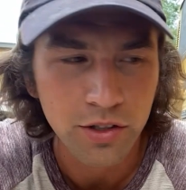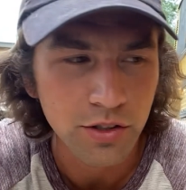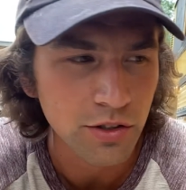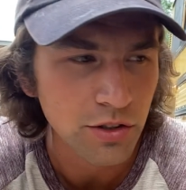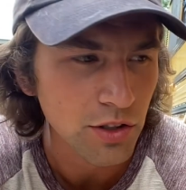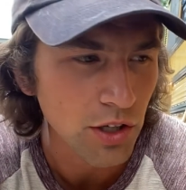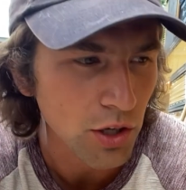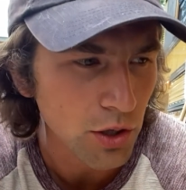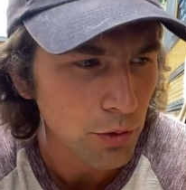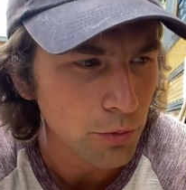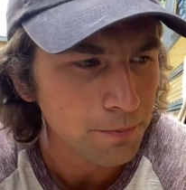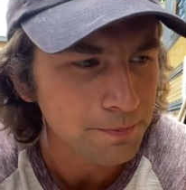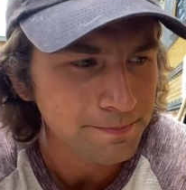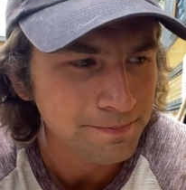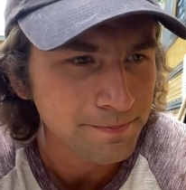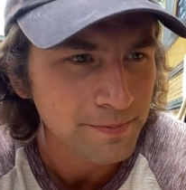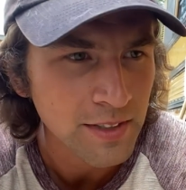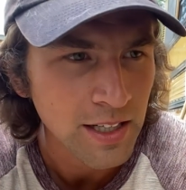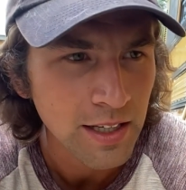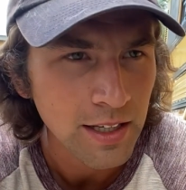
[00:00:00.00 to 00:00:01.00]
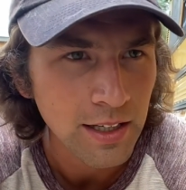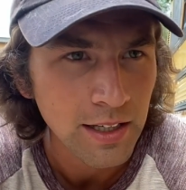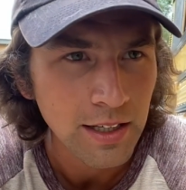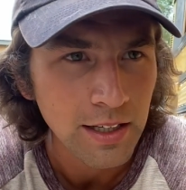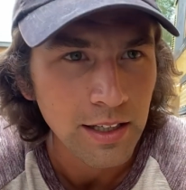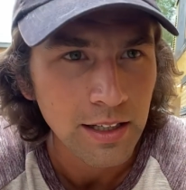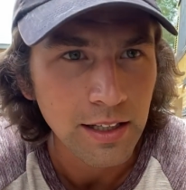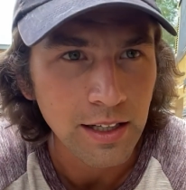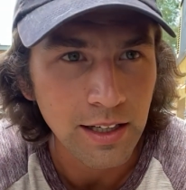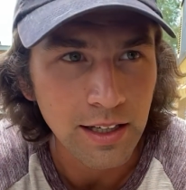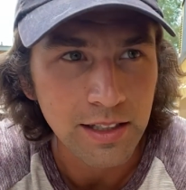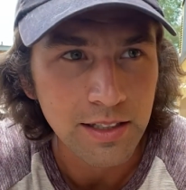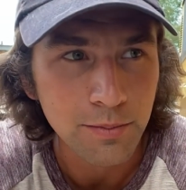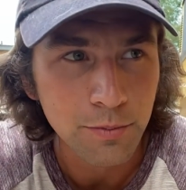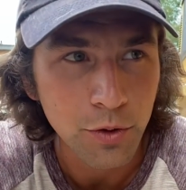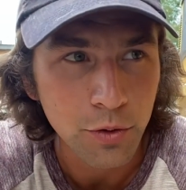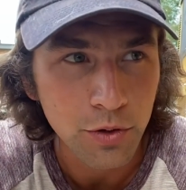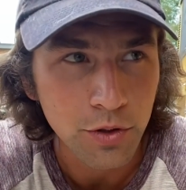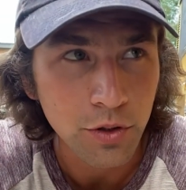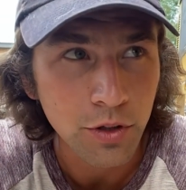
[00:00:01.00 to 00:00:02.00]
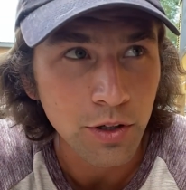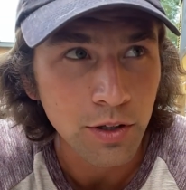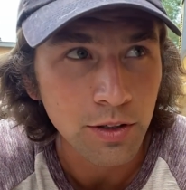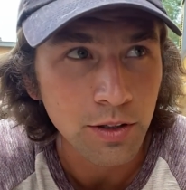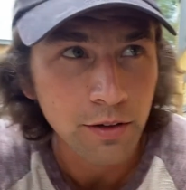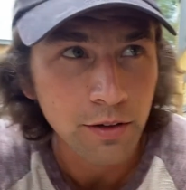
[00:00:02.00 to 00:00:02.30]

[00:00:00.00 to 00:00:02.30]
So gonna get some doors on.